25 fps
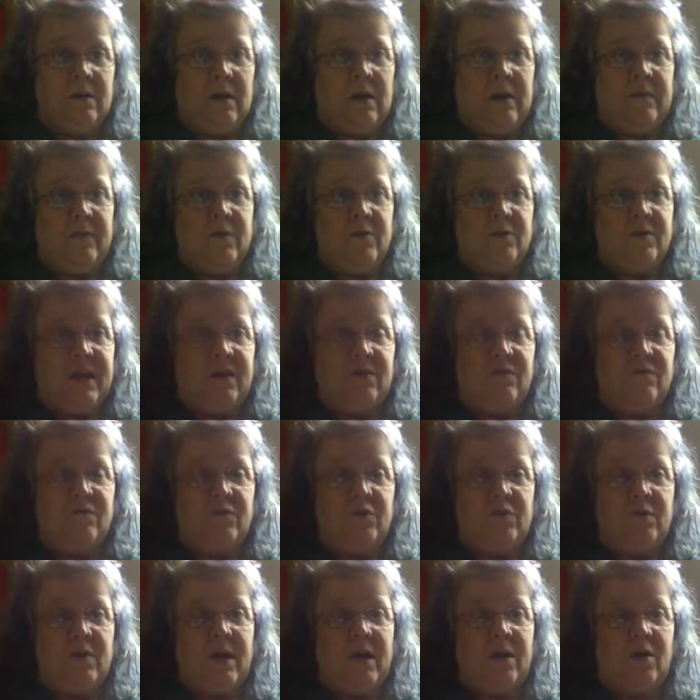And they're taking
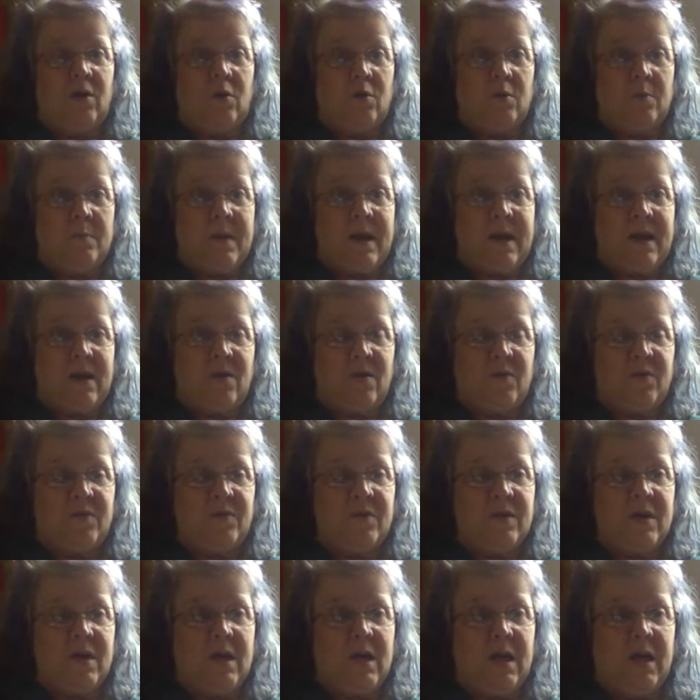food out of her
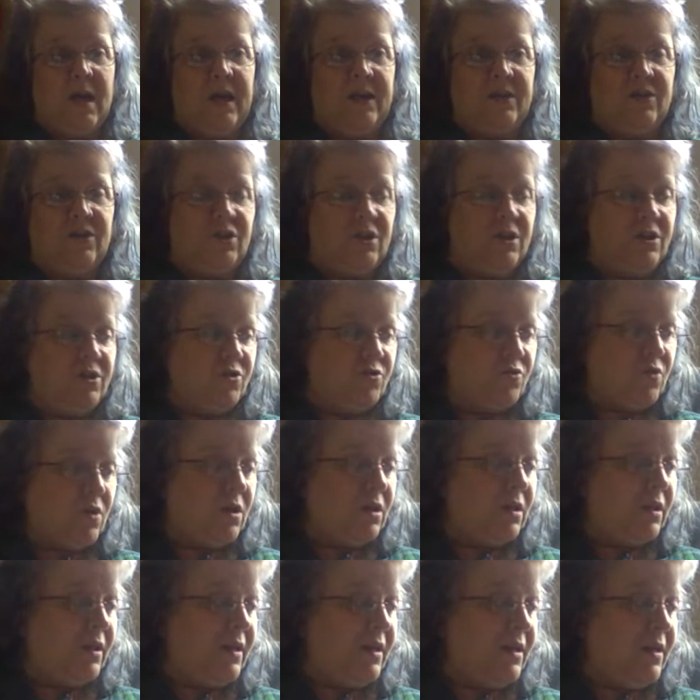mouth and she's
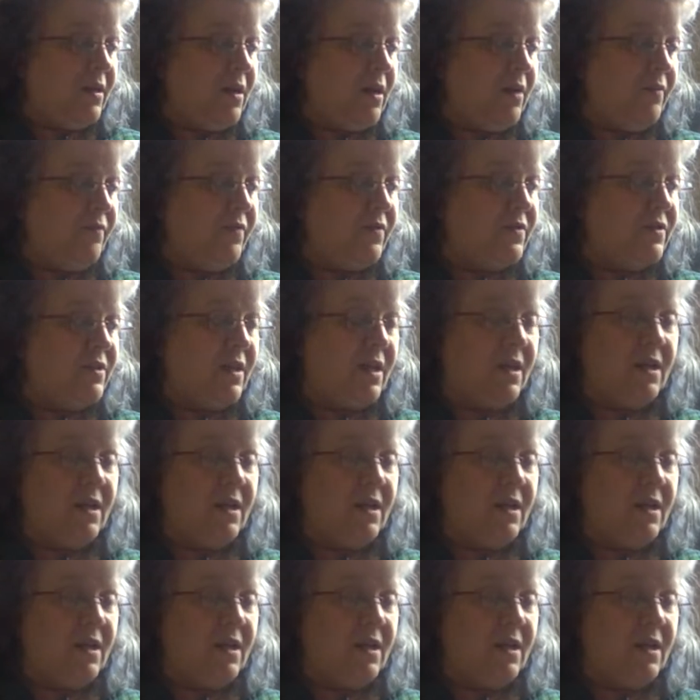struggling enough as